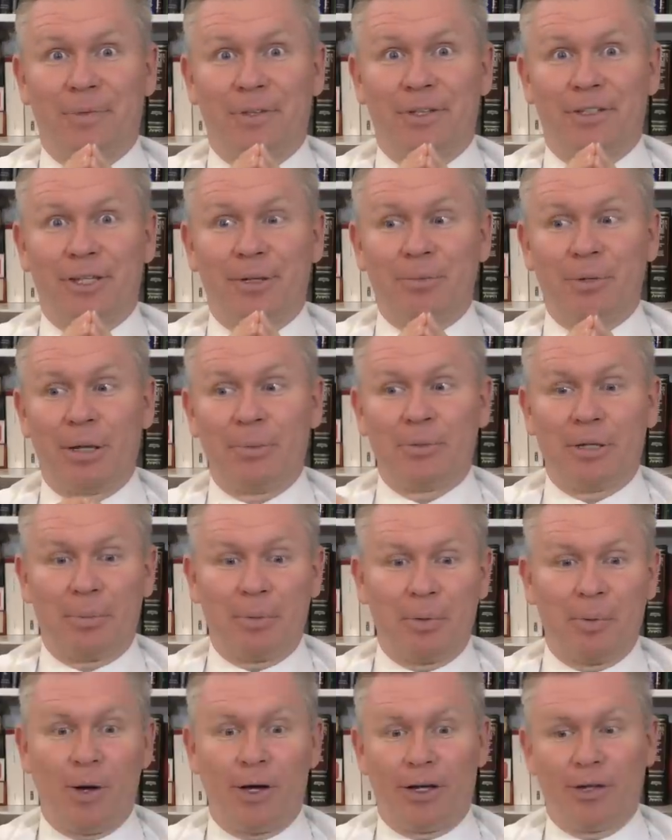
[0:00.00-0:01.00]
Sometimes I'd
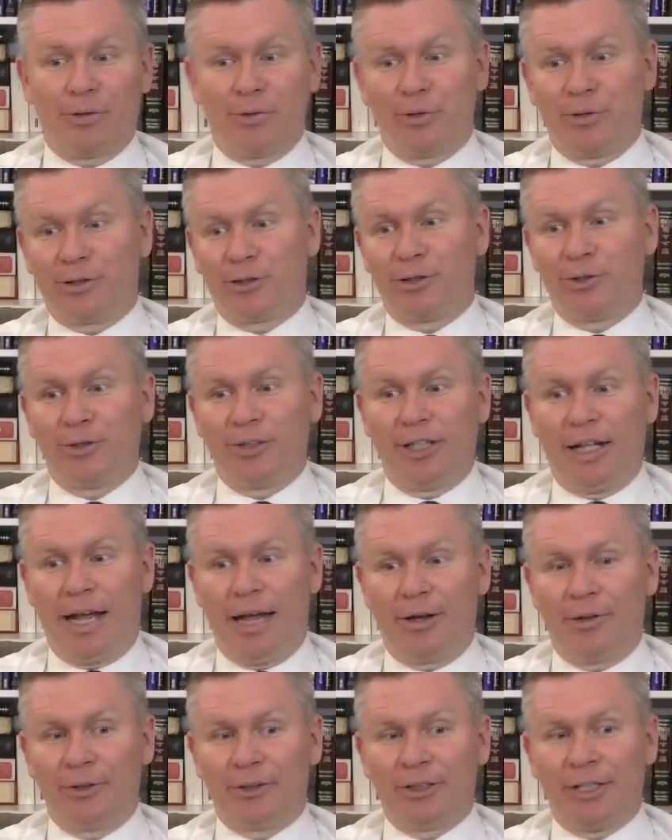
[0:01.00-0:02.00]
be walking through the student
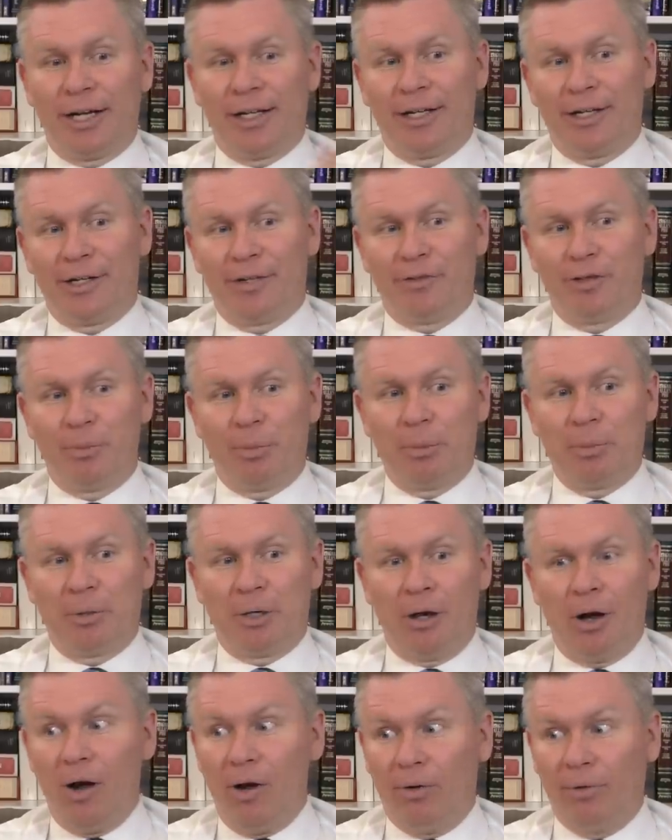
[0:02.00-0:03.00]
lounge and I'd hear a few people
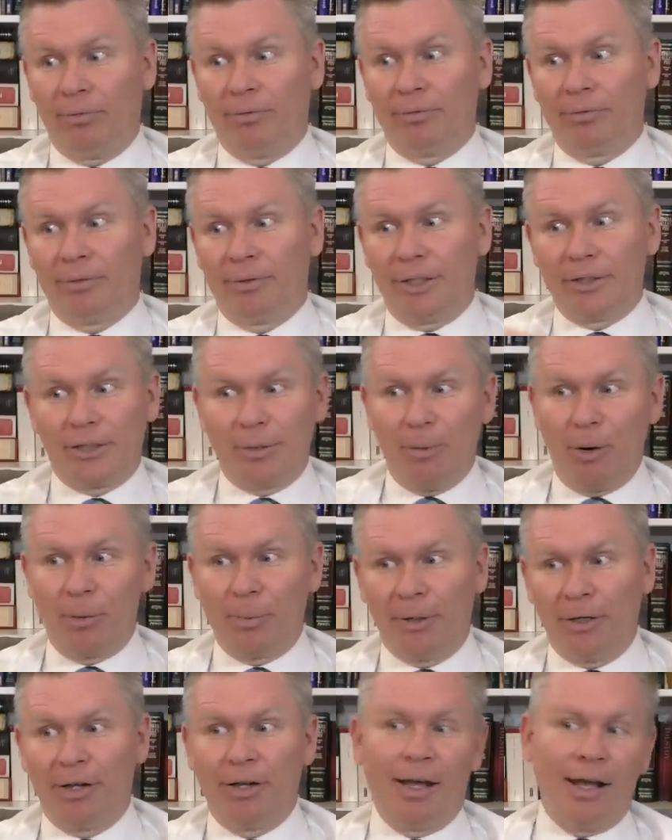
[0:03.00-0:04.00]
go, Oh, there's the
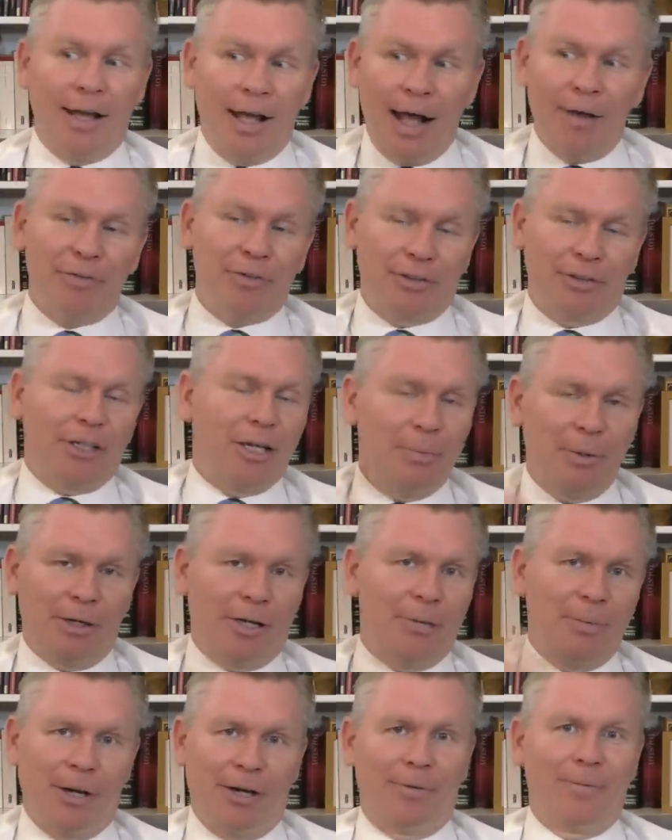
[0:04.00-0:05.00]
Mormon. Halverson, come here,
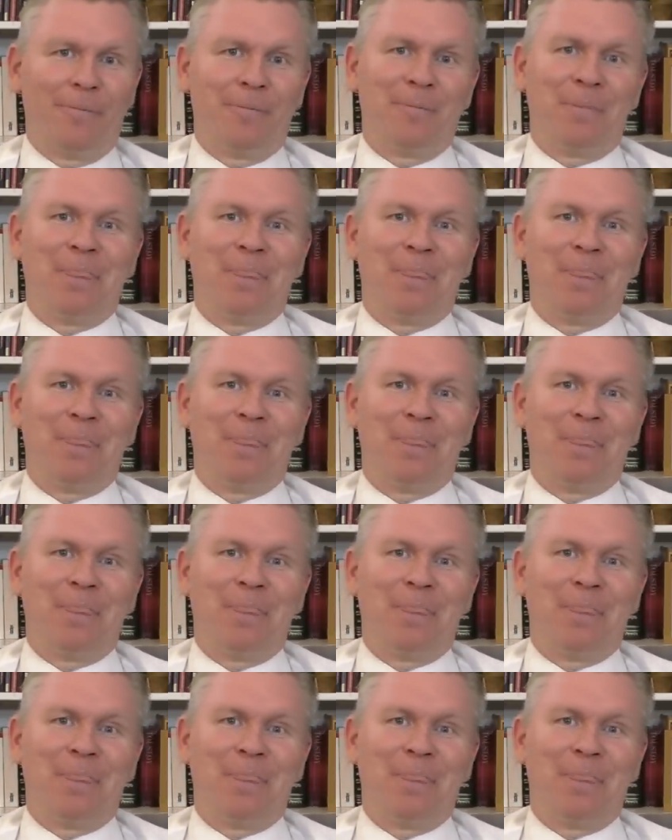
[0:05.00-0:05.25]
come here.